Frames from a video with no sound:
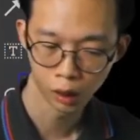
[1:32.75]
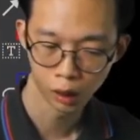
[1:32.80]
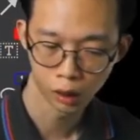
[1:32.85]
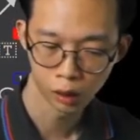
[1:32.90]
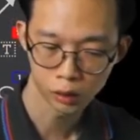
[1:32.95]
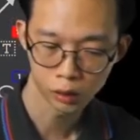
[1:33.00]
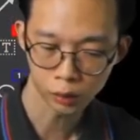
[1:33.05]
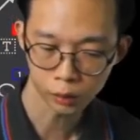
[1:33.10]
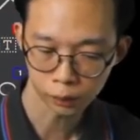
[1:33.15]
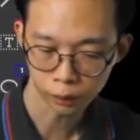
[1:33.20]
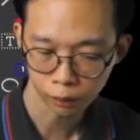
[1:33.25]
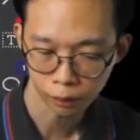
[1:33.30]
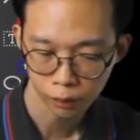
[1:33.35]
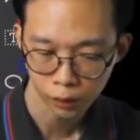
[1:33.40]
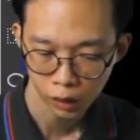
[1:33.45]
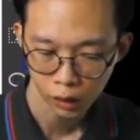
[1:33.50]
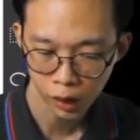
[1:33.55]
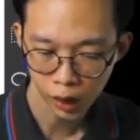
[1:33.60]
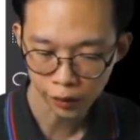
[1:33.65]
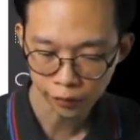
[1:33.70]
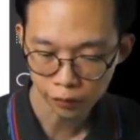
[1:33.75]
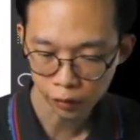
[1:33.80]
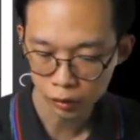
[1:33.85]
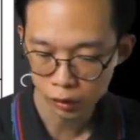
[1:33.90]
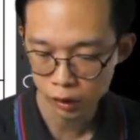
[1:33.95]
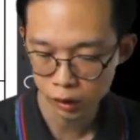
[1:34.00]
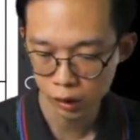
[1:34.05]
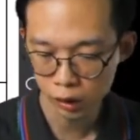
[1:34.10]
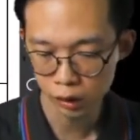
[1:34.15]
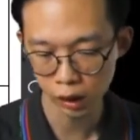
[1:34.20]
So net force
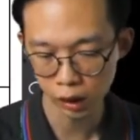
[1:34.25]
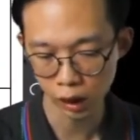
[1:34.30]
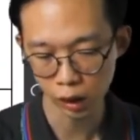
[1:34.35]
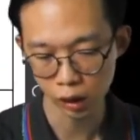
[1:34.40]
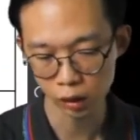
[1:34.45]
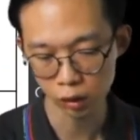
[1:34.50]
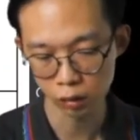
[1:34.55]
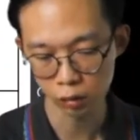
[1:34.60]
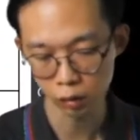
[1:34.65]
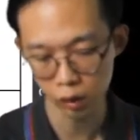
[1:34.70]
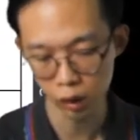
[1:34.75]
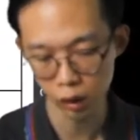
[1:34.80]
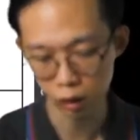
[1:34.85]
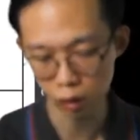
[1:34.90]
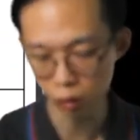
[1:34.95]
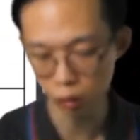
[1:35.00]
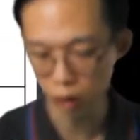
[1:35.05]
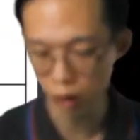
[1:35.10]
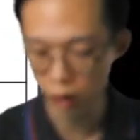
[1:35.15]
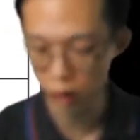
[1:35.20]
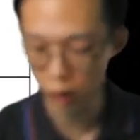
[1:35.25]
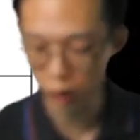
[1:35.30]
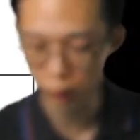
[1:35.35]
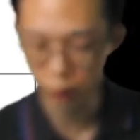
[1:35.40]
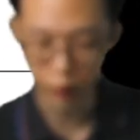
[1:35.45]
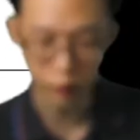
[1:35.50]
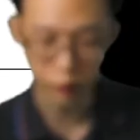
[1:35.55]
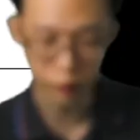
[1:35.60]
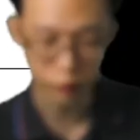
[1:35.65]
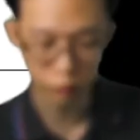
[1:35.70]
in this case, you will think, okay, they
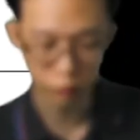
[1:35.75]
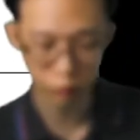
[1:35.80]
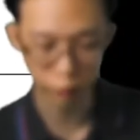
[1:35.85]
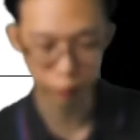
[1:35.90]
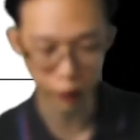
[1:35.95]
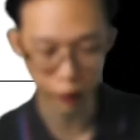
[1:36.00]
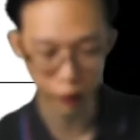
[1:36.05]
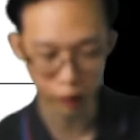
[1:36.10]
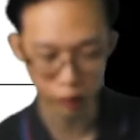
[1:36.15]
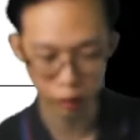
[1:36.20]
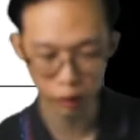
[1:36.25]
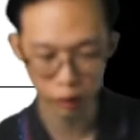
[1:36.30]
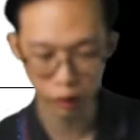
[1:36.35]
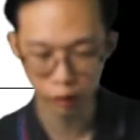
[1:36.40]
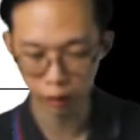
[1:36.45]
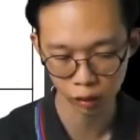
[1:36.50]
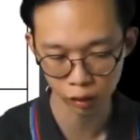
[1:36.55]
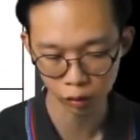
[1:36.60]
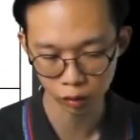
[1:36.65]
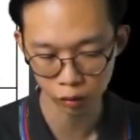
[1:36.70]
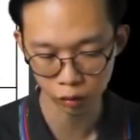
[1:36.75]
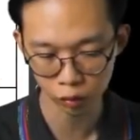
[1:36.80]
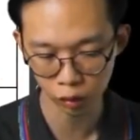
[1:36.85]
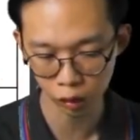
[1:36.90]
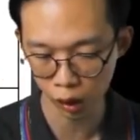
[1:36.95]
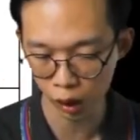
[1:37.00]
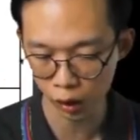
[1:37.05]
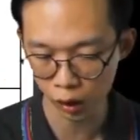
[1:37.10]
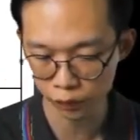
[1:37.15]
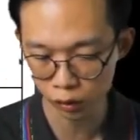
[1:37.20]
cancel out partially, right?
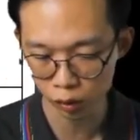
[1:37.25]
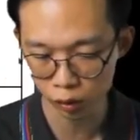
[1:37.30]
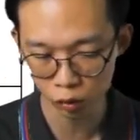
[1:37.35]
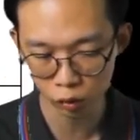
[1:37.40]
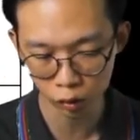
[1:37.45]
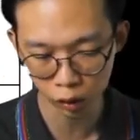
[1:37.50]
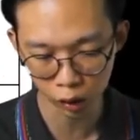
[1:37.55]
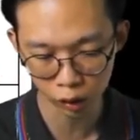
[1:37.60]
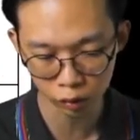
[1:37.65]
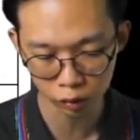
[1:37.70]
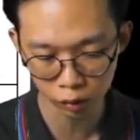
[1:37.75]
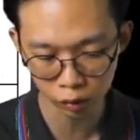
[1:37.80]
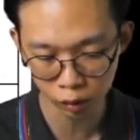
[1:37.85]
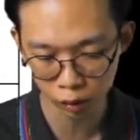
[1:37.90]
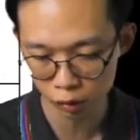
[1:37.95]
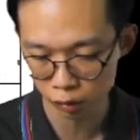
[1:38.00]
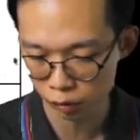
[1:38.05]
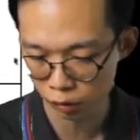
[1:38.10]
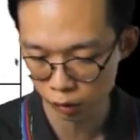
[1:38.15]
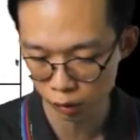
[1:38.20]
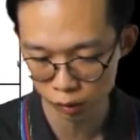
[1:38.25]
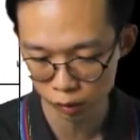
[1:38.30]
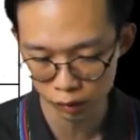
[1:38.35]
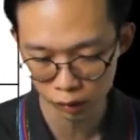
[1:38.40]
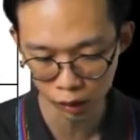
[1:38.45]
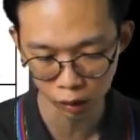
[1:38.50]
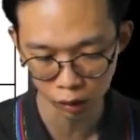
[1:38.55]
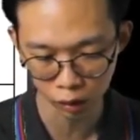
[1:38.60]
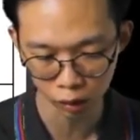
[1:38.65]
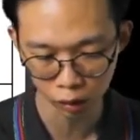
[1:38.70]
So after you cancel out this
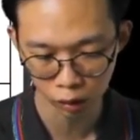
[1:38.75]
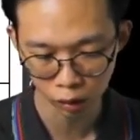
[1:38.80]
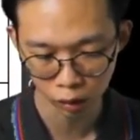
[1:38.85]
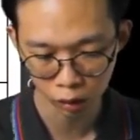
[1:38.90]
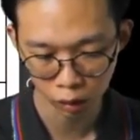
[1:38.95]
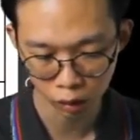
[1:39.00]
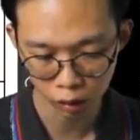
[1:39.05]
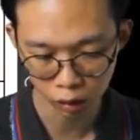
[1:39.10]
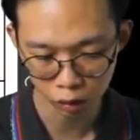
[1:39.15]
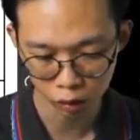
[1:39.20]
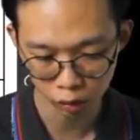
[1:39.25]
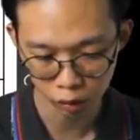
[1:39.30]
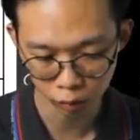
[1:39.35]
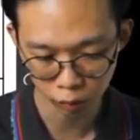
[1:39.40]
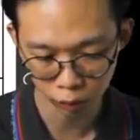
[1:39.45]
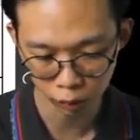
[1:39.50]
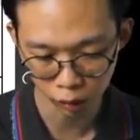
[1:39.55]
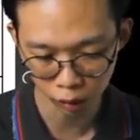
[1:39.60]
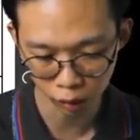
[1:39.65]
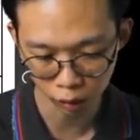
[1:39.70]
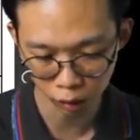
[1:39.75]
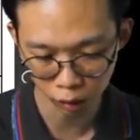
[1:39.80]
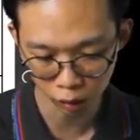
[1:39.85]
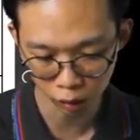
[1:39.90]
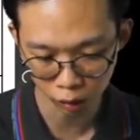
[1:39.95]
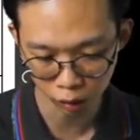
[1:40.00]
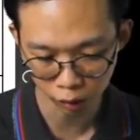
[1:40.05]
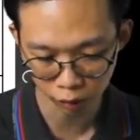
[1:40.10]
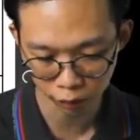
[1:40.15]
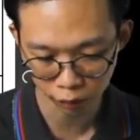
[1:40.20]
thing, it should be
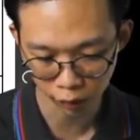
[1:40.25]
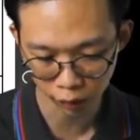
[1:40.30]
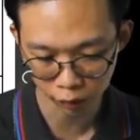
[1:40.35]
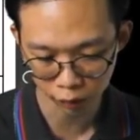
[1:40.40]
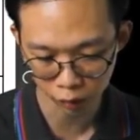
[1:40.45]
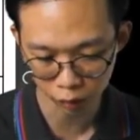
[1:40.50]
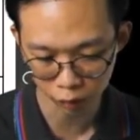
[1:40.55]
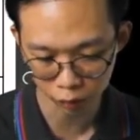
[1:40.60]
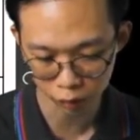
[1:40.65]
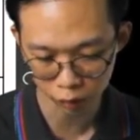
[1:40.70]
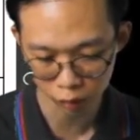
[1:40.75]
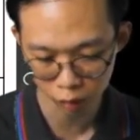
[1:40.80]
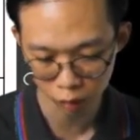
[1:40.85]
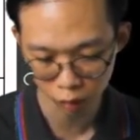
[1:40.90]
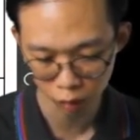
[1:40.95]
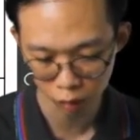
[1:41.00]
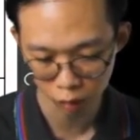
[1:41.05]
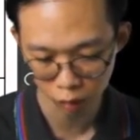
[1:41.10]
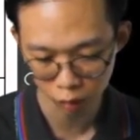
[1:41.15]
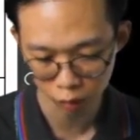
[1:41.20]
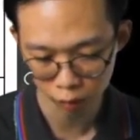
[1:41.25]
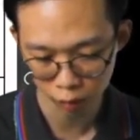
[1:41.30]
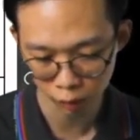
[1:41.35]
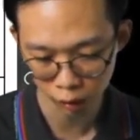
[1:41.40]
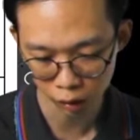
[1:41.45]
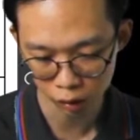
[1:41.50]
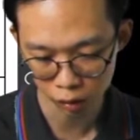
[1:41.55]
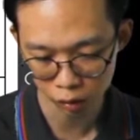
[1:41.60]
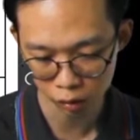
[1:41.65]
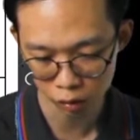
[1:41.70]
5,000
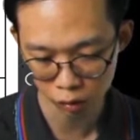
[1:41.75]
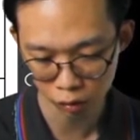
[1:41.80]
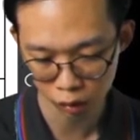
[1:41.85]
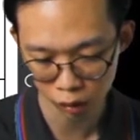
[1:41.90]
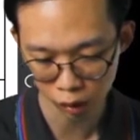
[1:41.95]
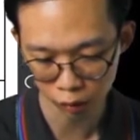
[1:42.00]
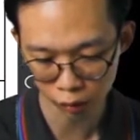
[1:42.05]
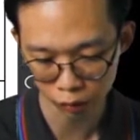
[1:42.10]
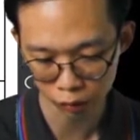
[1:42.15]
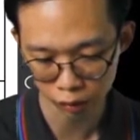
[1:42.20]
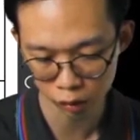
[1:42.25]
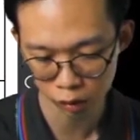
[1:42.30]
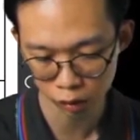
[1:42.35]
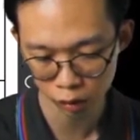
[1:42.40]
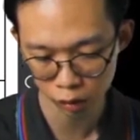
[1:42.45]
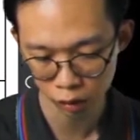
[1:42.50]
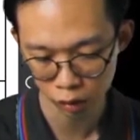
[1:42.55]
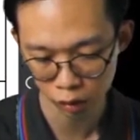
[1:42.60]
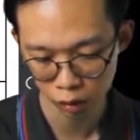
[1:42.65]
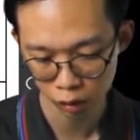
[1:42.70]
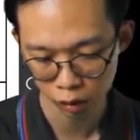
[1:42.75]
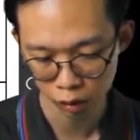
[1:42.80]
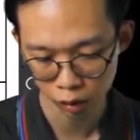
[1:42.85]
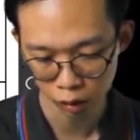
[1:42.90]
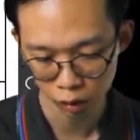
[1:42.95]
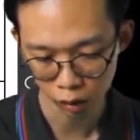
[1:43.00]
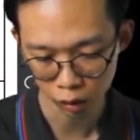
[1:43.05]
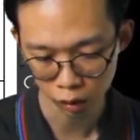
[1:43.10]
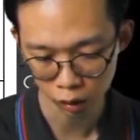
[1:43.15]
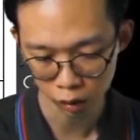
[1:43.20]
minus 3,000
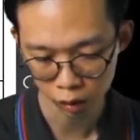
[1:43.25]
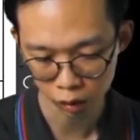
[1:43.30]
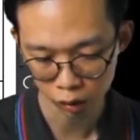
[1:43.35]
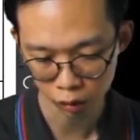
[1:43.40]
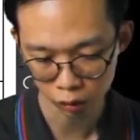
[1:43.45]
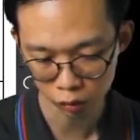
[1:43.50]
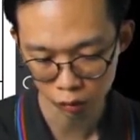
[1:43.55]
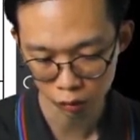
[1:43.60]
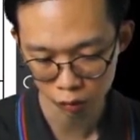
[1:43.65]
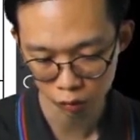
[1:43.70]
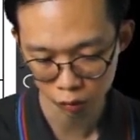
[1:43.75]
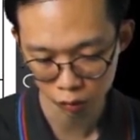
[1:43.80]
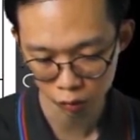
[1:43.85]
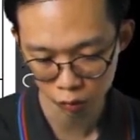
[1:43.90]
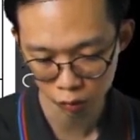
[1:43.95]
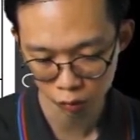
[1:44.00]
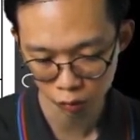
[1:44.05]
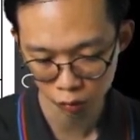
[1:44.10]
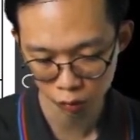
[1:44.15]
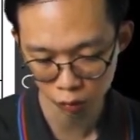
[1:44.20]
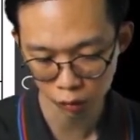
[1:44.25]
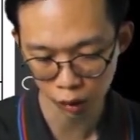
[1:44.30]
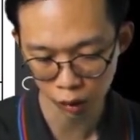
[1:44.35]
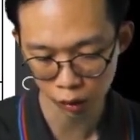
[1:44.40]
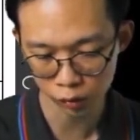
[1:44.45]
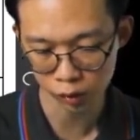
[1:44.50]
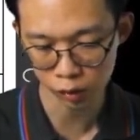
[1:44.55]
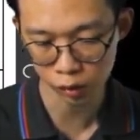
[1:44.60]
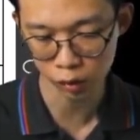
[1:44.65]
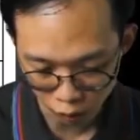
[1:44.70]
equals to
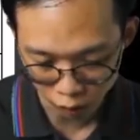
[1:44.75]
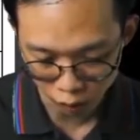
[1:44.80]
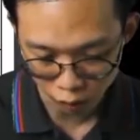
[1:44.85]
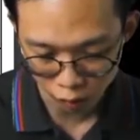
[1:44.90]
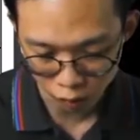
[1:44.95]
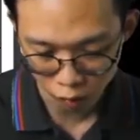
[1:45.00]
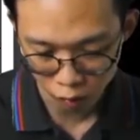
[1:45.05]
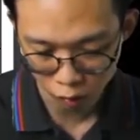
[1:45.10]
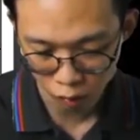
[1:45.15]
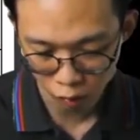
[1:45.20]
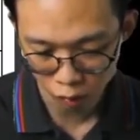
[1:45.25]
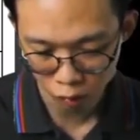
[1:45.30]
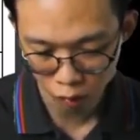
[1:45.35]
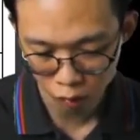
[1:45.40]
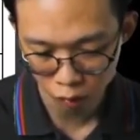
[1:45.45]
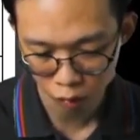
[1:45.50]
2,000 newtons.